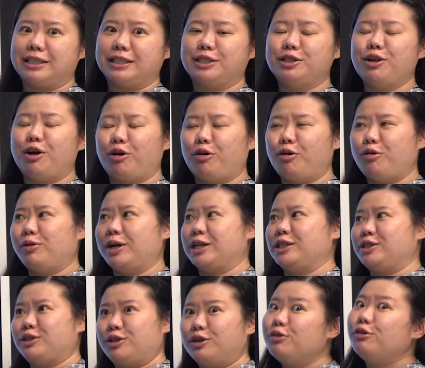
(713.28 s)
is not
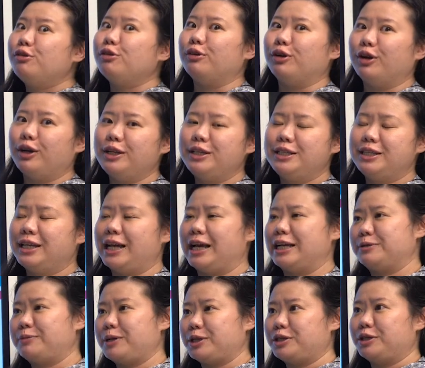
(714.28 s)
always good,
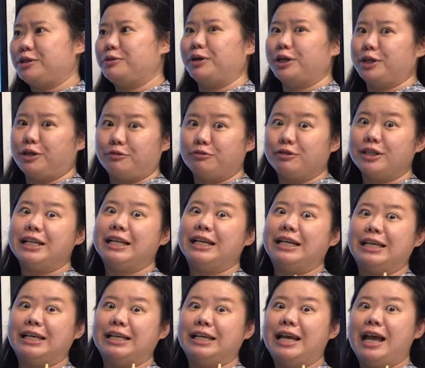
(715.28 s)
especially when you're
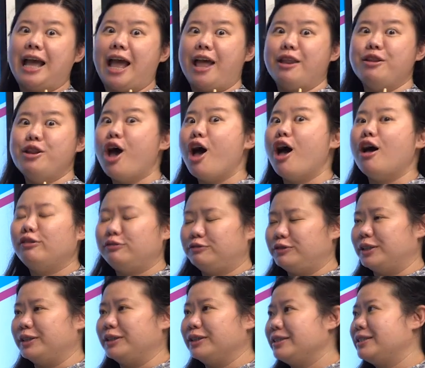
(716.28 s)
really
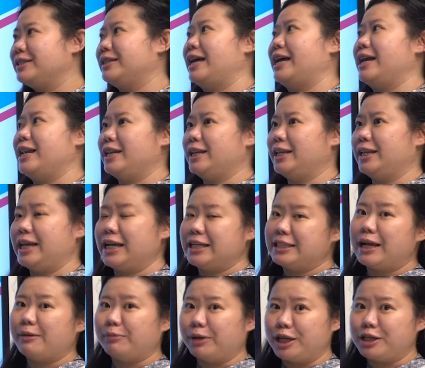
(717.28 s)
nervous in the
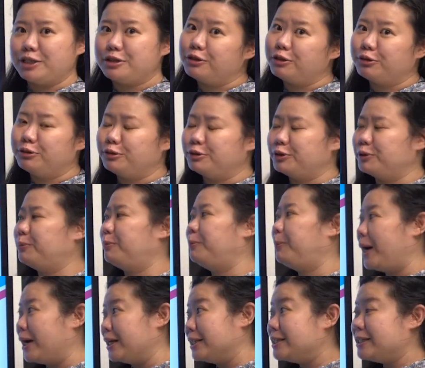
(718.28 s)
examination hall.
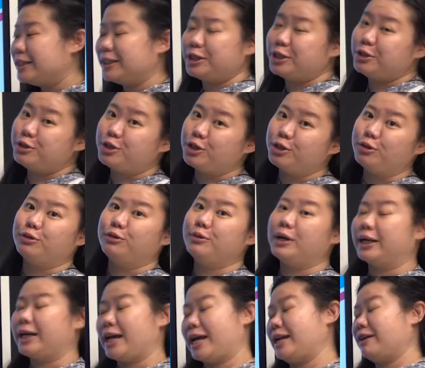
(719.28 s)
But you do,
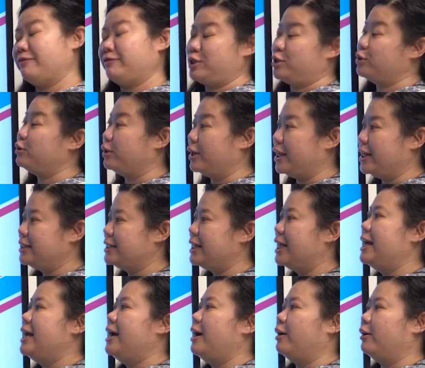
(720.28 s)
again, have a choice
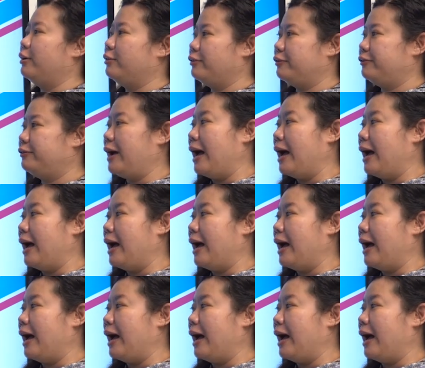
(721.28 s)
of